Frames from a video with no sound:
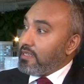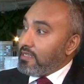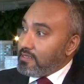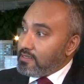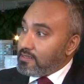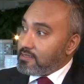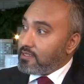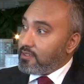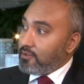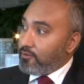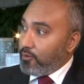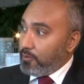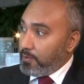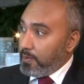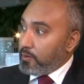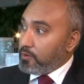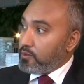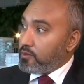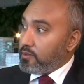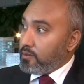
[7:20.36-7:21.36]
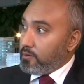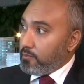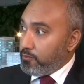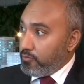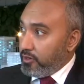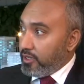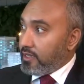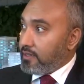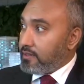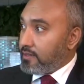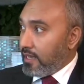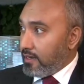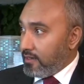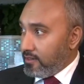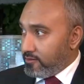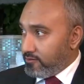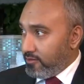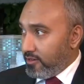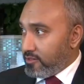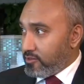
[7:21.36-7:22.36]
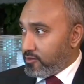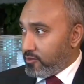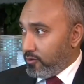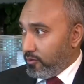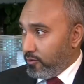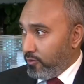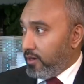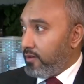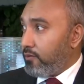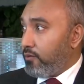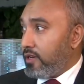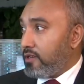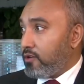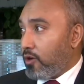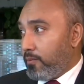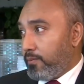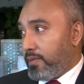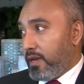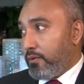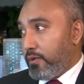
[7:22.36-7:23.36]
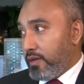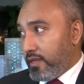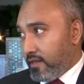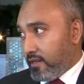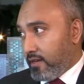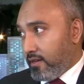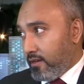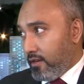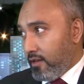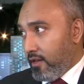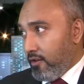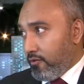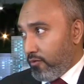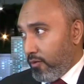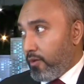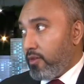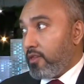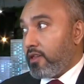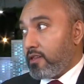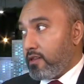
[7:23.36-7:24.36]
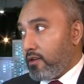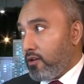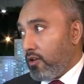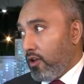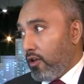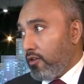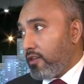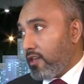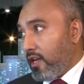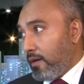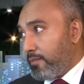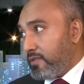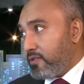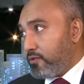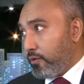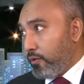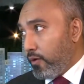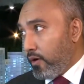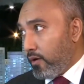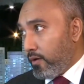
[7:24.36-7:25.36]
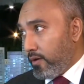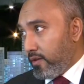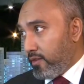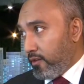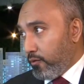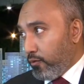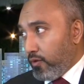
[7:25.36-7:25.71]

easier for people to bring in talents, right? So what one complaint we hear from the, a lot of the companies we work with, and